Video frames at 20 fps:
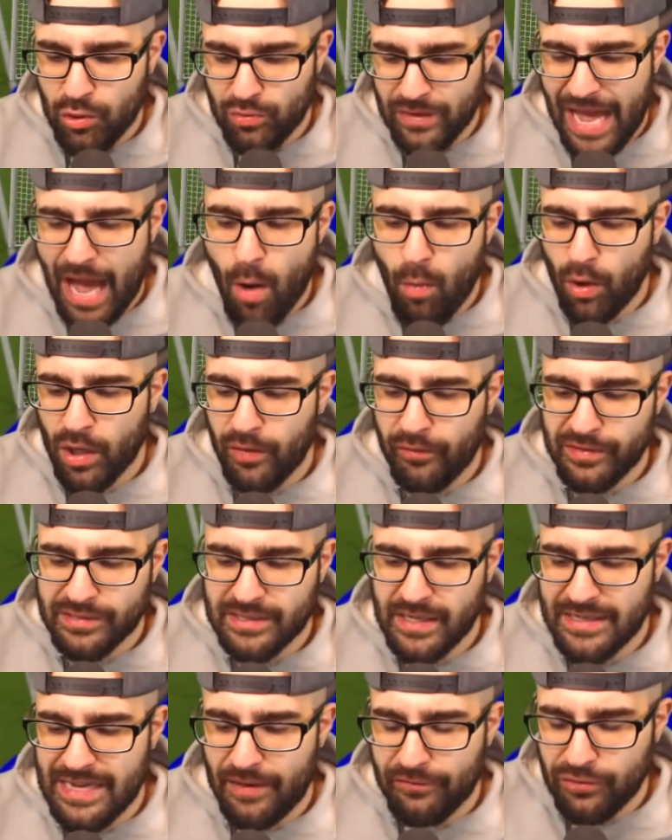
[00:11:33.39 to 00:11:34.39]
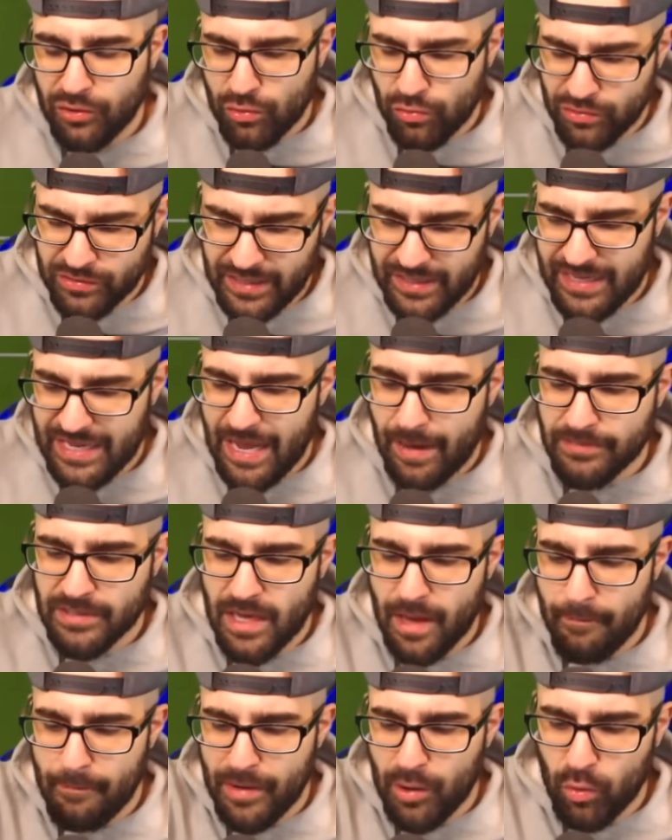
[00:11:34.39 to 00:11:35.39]
You now all of a sudden have two C D
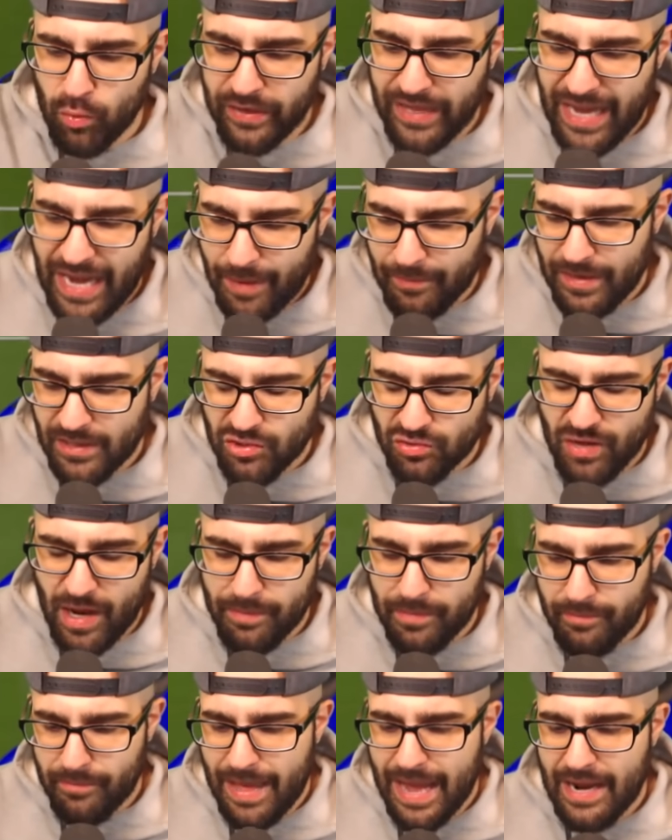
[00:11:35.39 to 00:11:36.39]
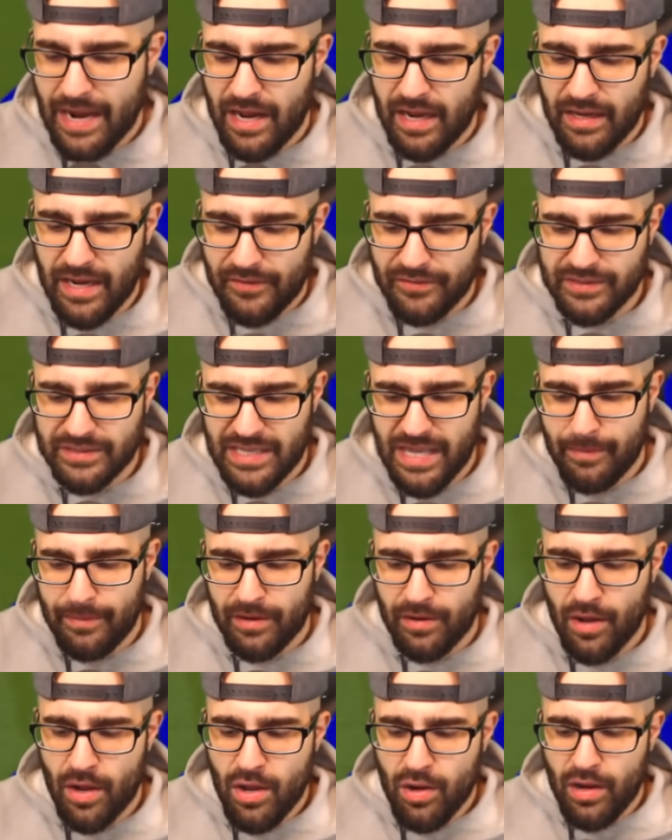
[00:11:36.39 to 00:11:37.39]
Ms, a middle cam that's dropping back, a left C
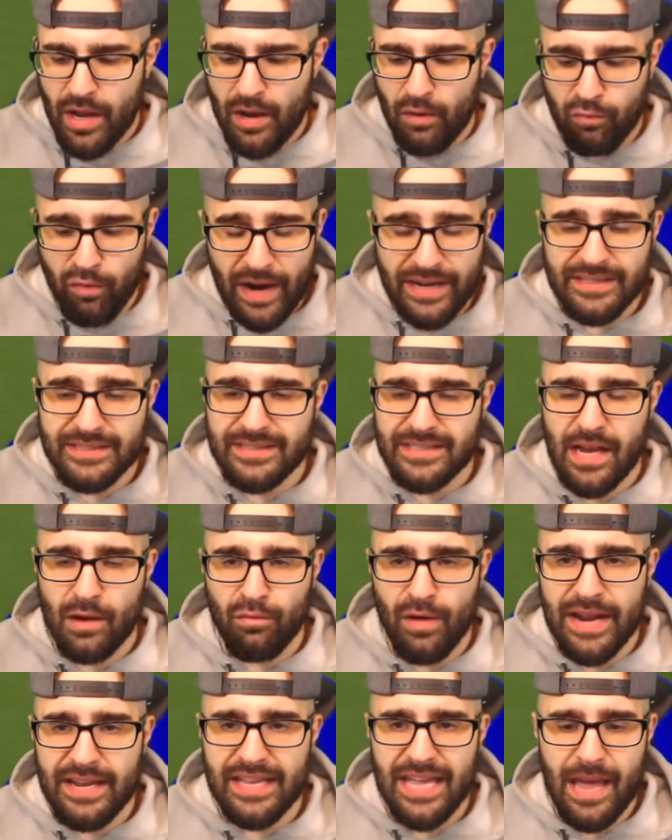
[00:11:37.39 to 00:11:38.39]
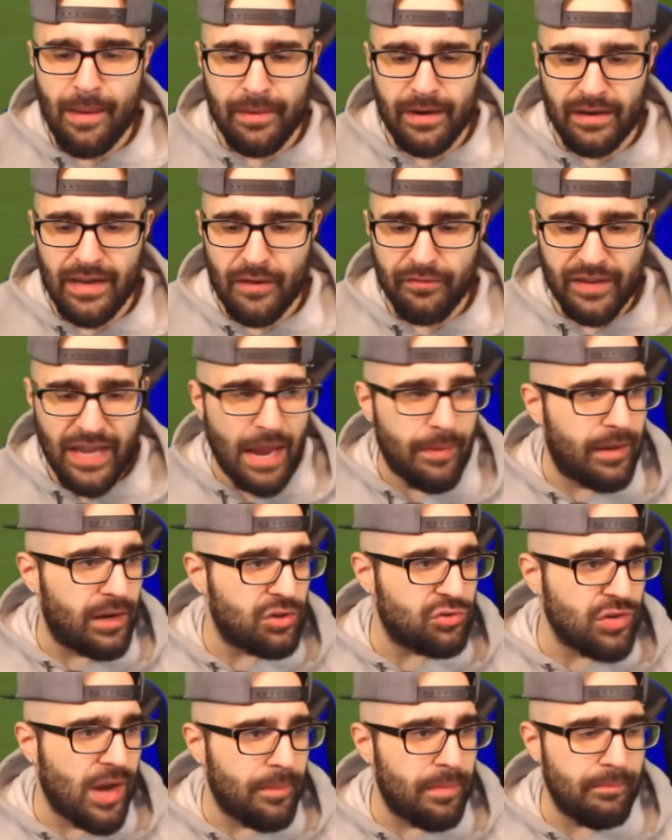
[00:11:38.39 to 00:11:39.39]
M and a, a right a right cam and a left cam
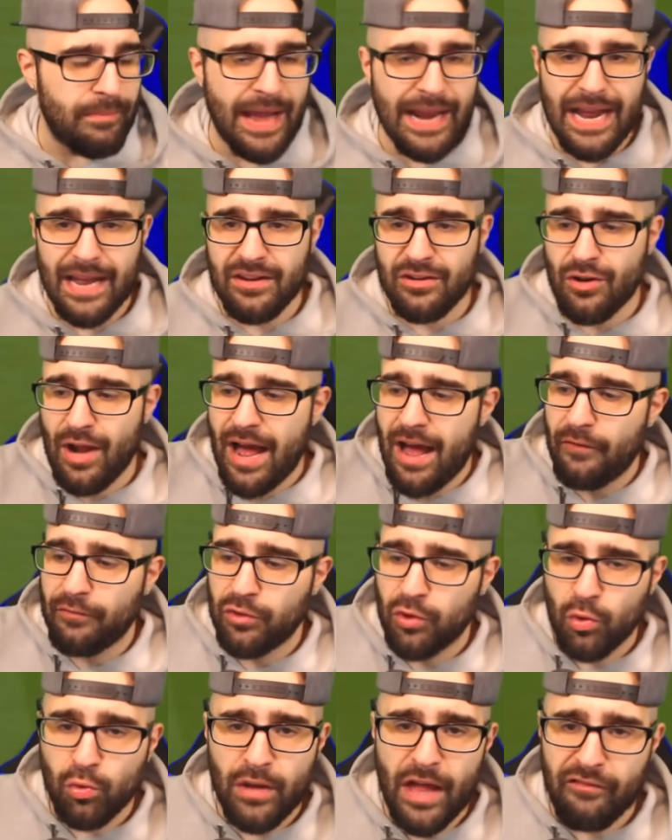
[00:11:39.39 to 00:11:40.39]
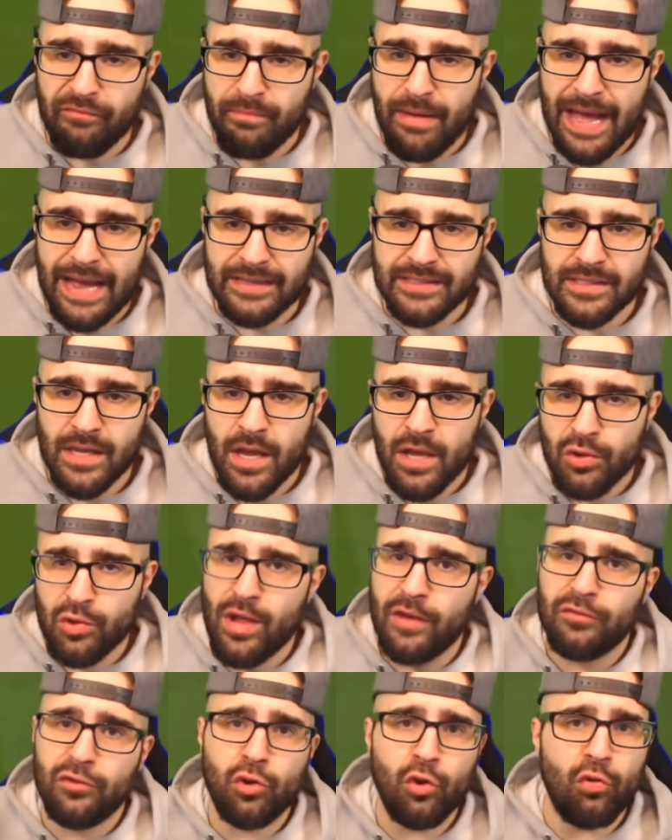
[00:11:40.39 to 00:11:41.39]
that are dropping back, and you now have two left backs,
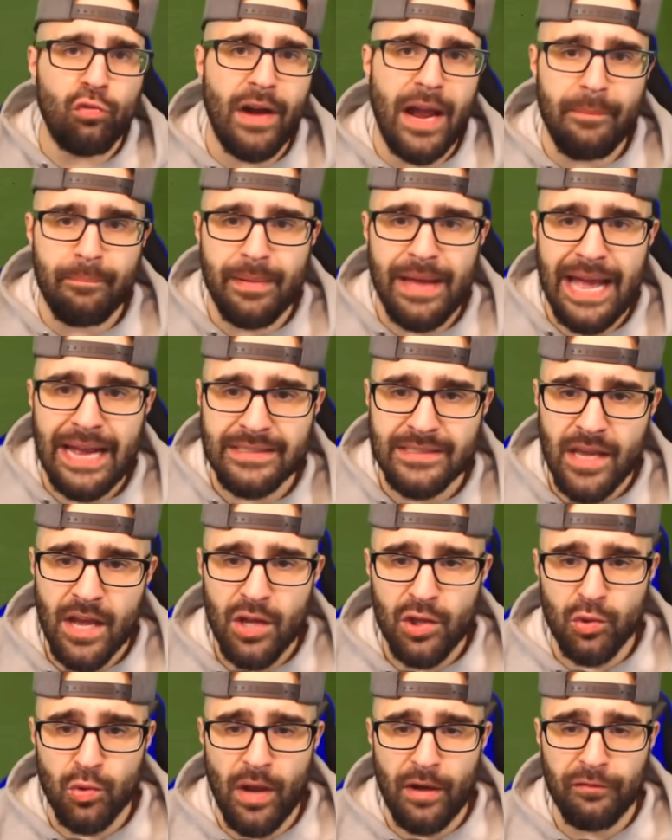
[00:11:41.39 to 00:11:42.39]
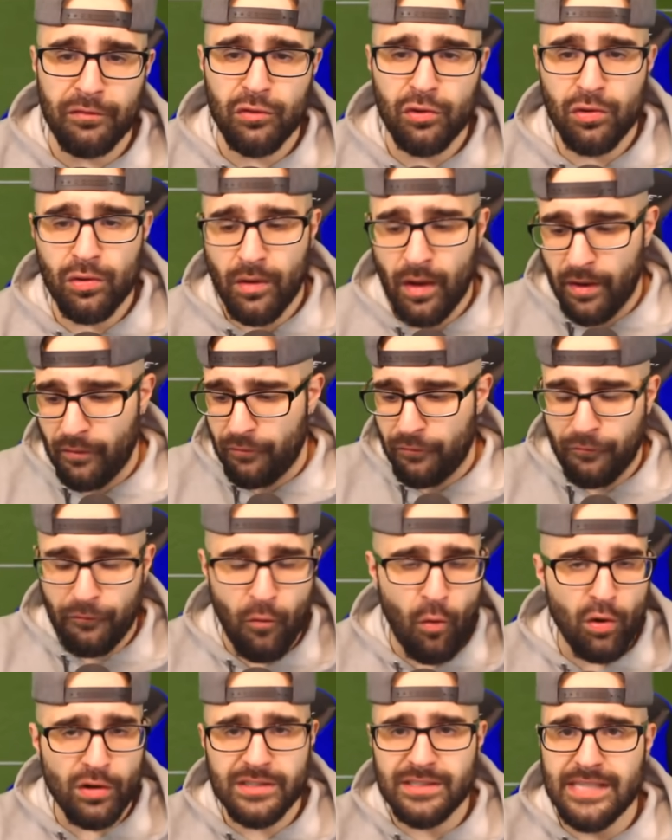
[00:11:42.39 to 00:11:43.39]
you have two right backs, you have of
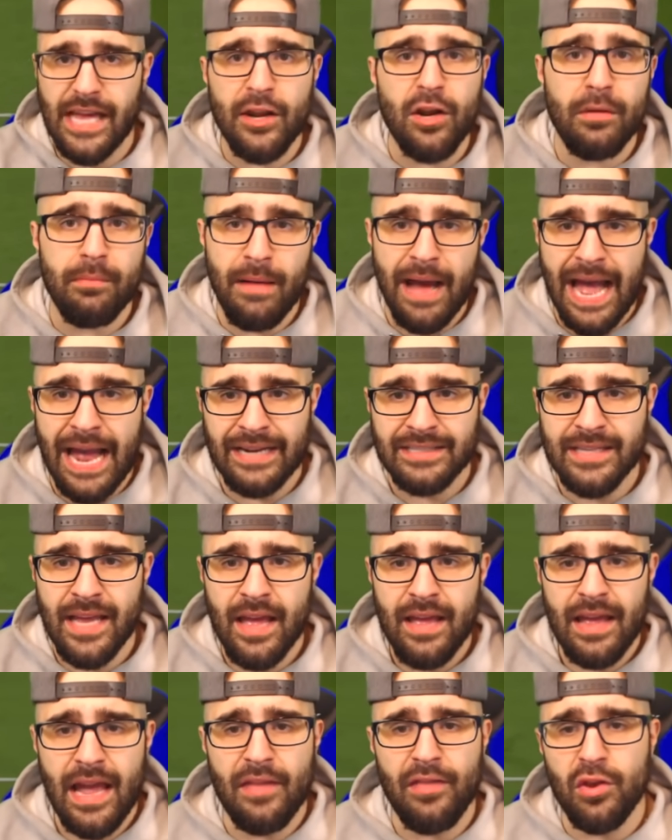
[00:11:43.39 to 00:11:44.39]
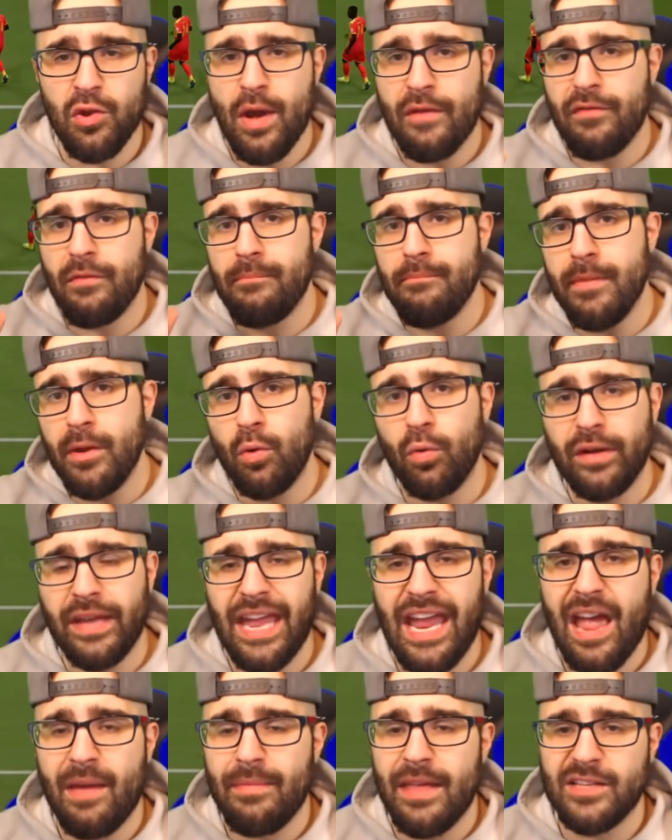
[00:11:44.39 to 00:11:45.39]
four center backs, and then you have a middle
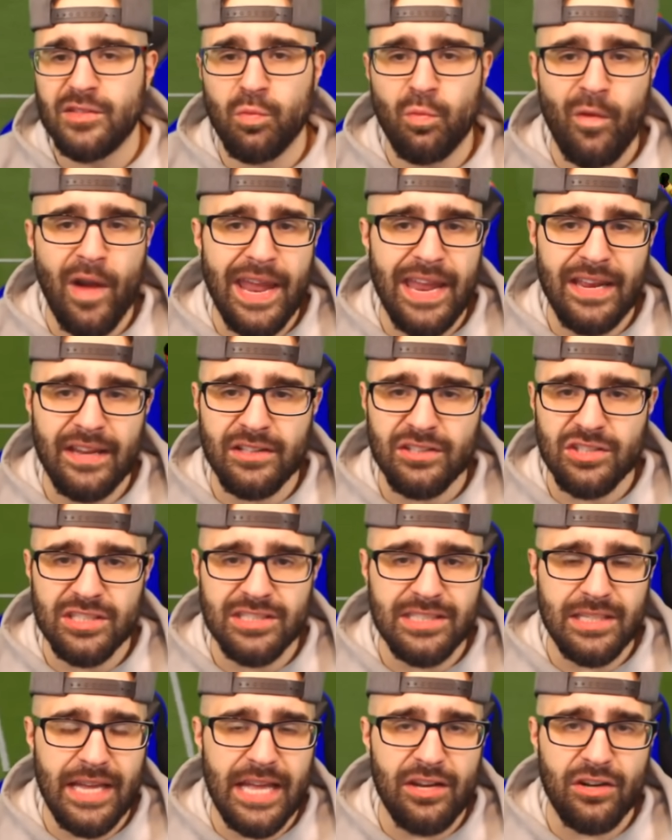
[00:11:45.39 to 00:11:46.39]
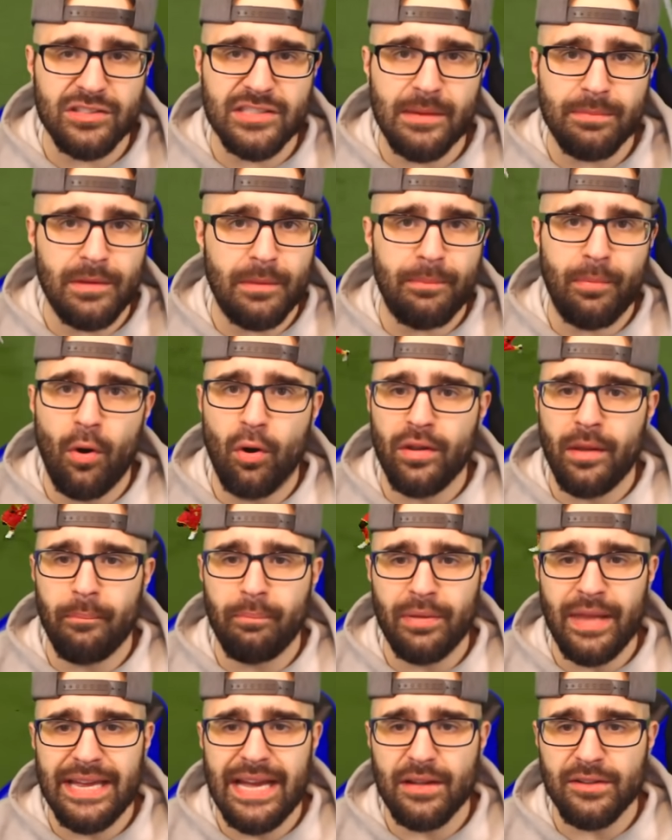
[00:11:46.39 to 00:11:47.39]
cam that's waiting just to intercept the ball
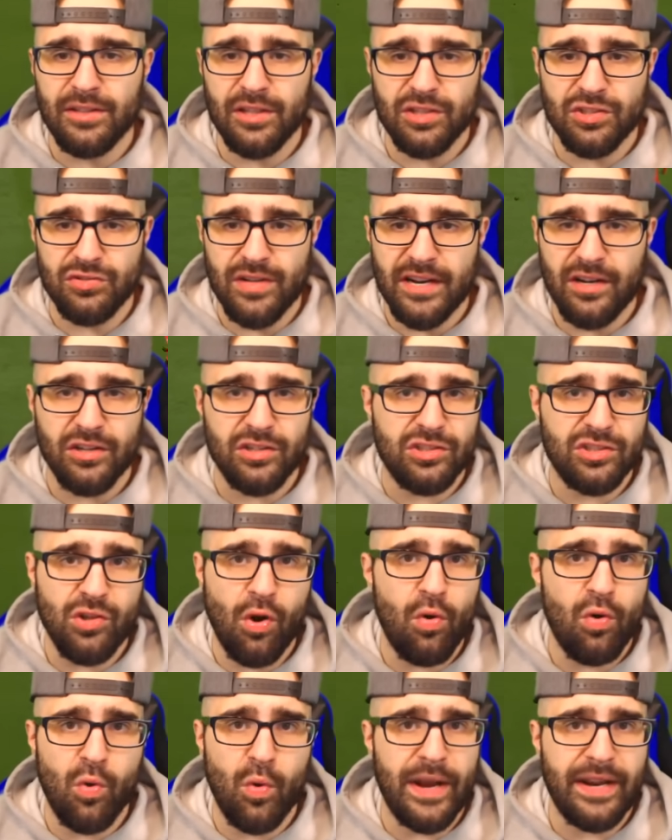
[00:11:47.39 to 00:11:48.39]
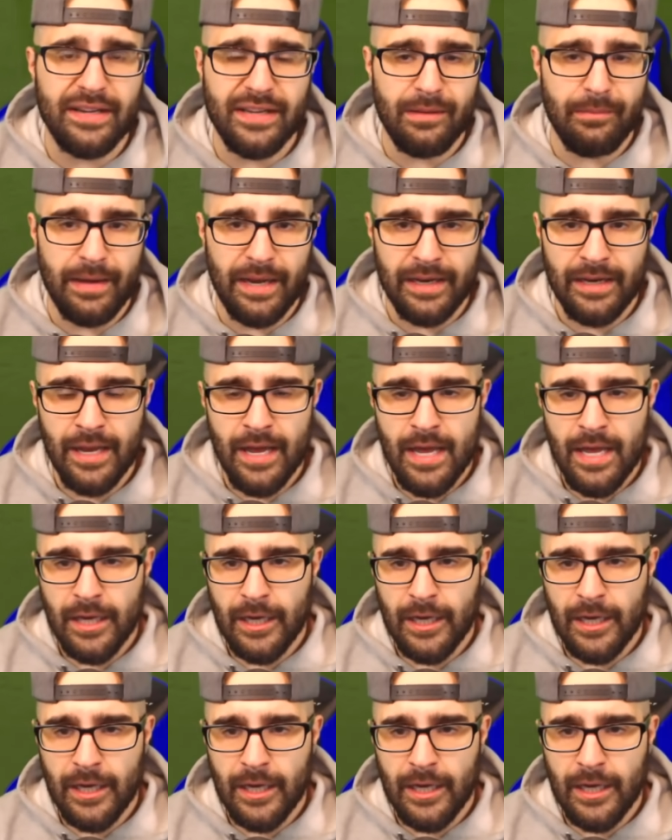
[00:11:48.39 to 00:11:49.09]
and play out to the striker so quickly, man.